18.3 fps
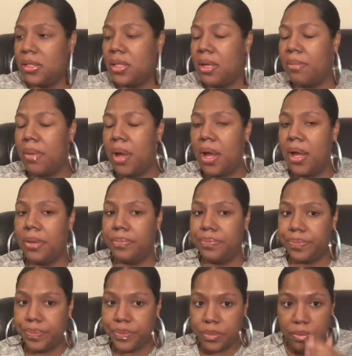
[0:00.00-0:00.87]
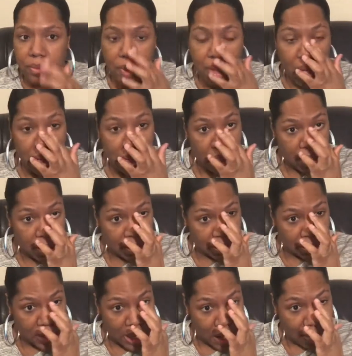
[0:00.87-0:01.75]
some
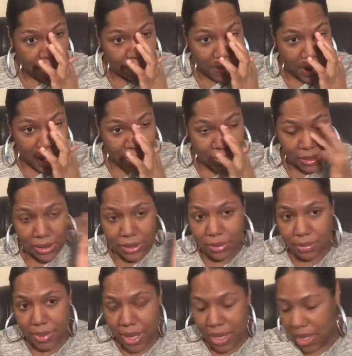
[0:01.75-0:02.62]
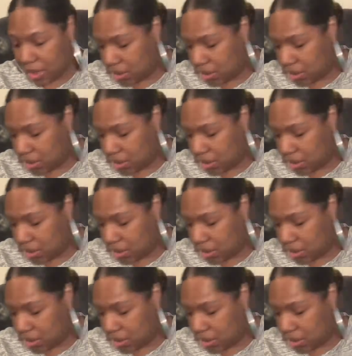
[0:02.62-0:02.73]
Sour Patches, but he